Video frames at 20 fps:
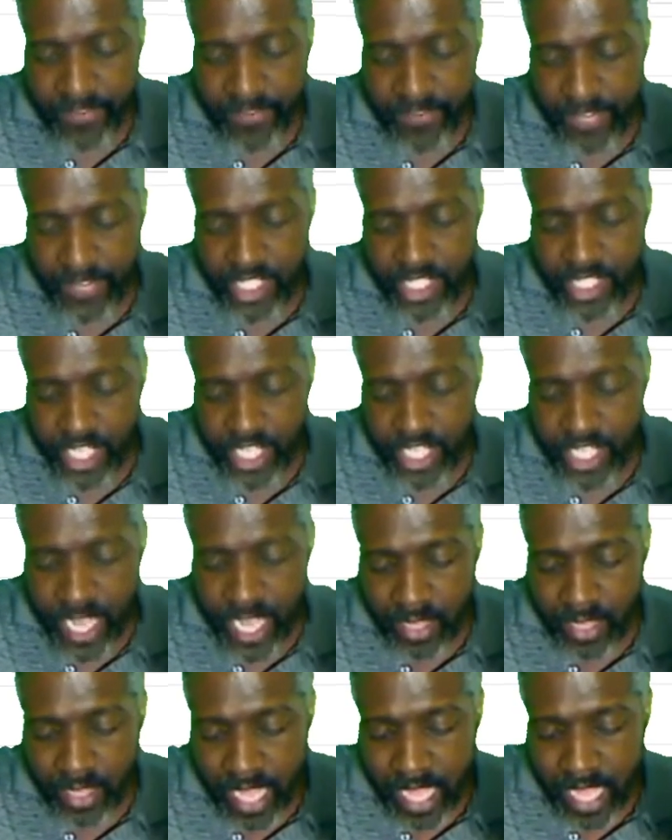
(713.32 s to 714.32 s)
finishing
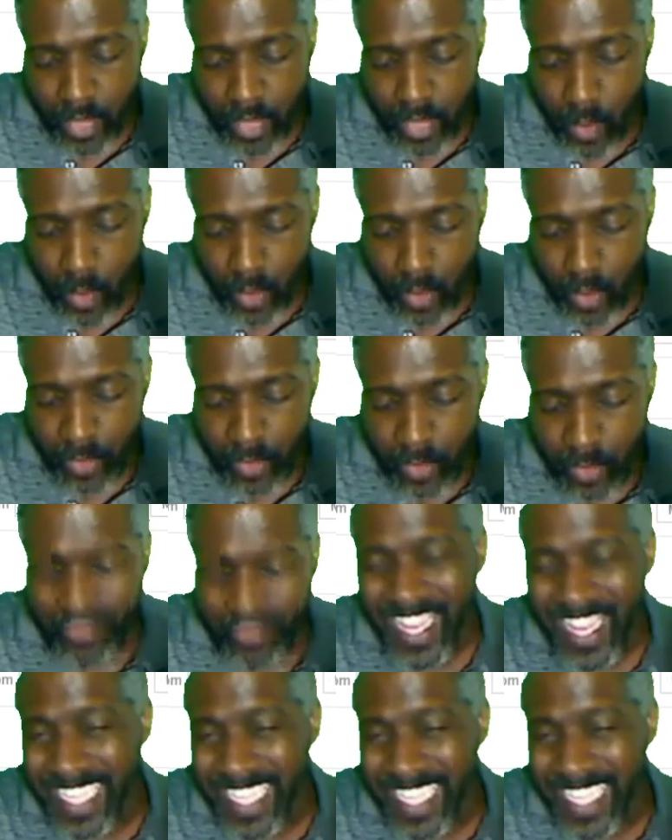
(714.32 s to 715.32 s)
out that quarter
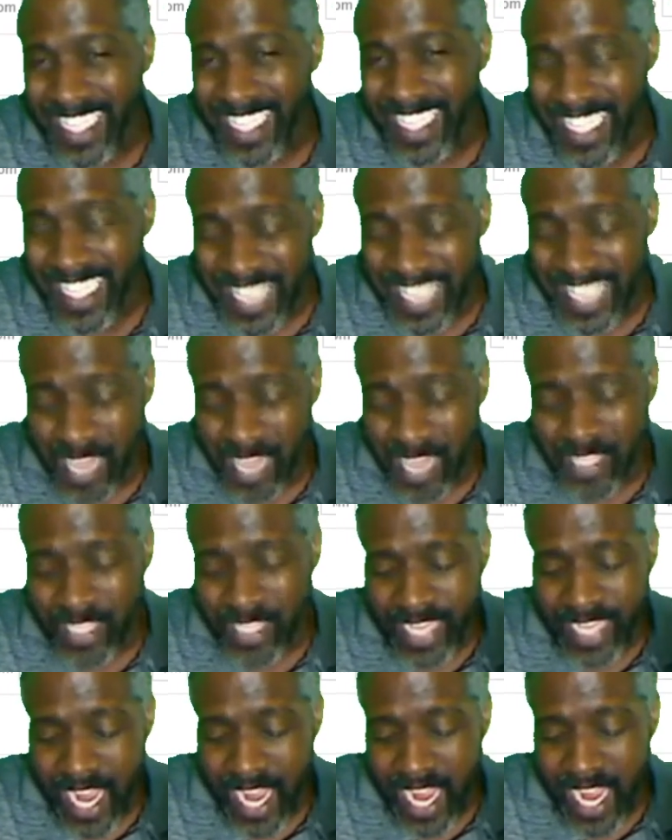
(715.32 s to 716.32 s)
at
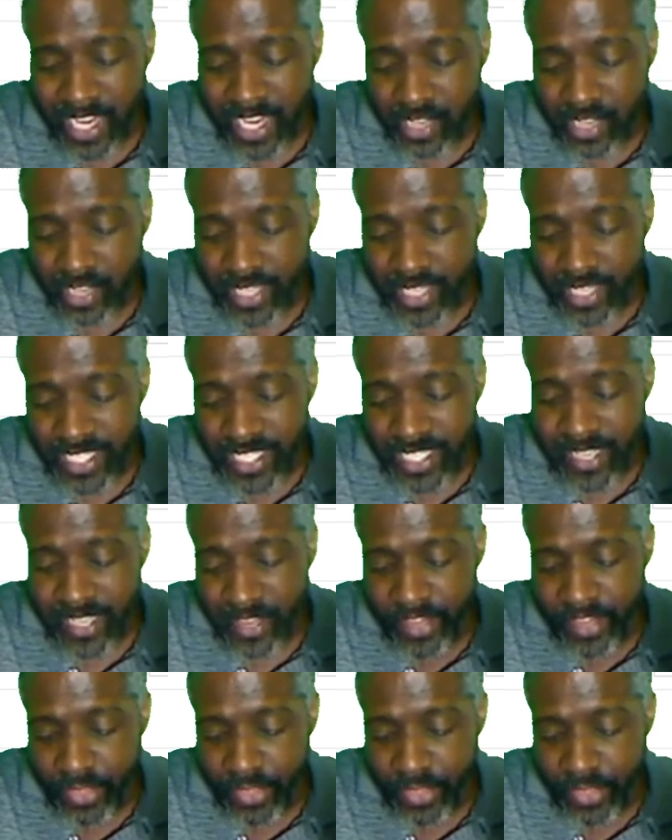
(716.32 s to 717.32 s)

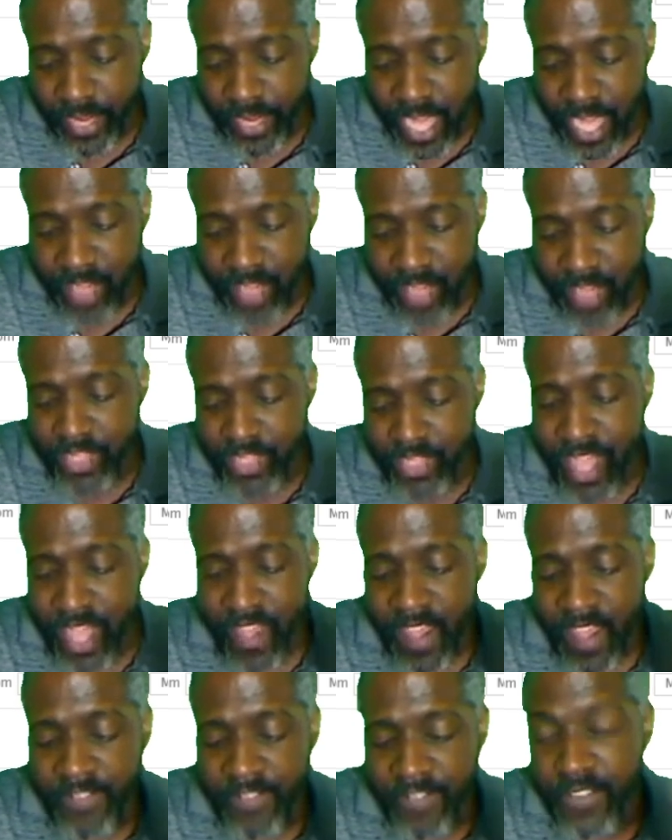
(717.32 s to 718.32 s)

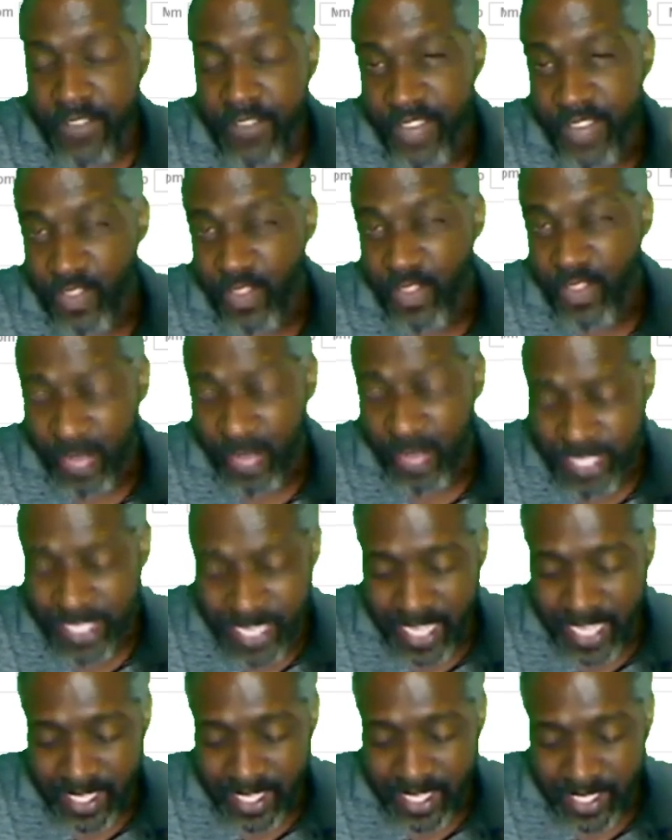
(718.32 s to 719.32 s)

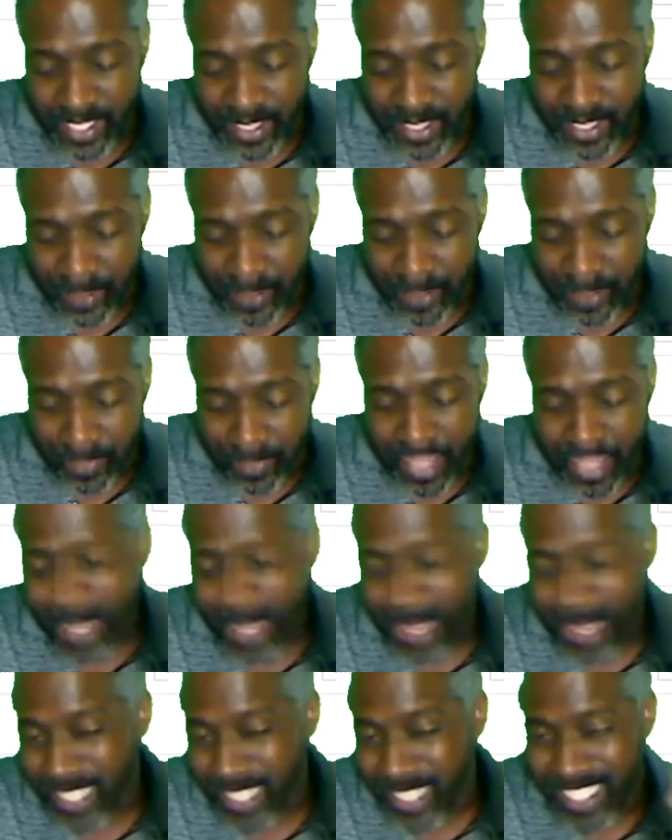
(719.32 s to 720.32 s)
$6,973.53. That
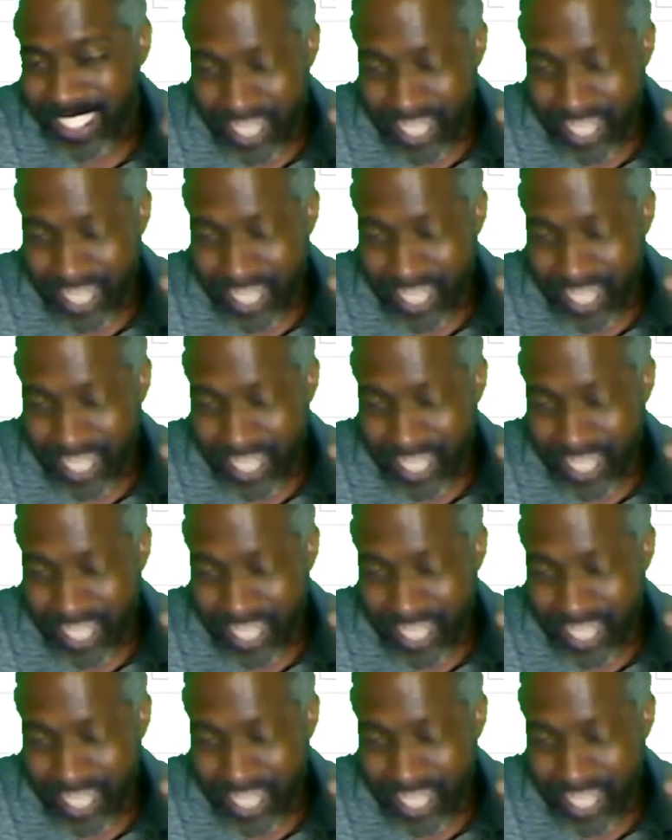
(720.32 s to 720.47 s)
was a